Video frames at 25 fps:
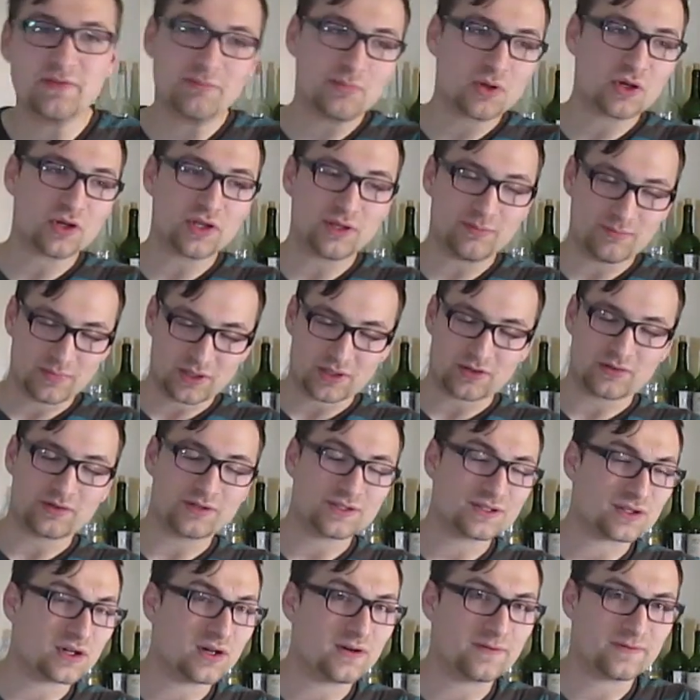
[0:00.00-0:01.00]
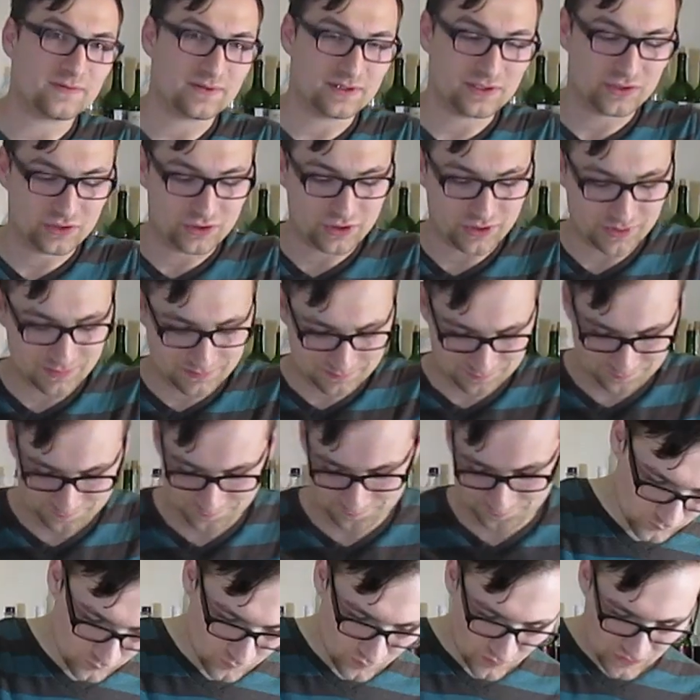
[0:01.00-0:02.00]
of burning butter is awfully good.
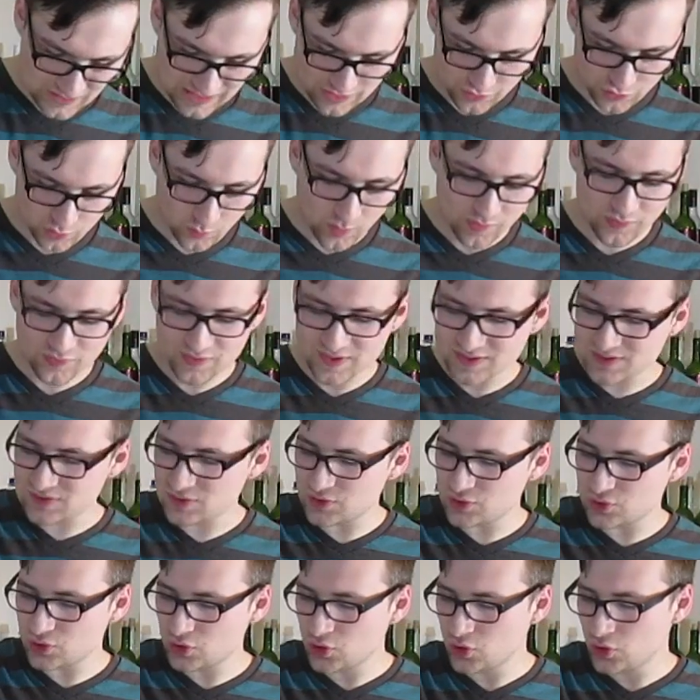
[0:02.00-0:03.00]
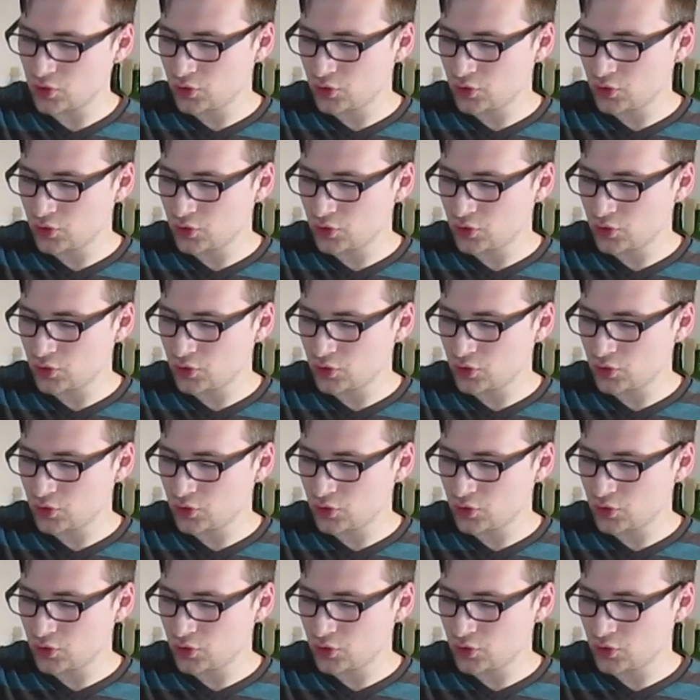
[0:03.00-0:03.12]
Now you want this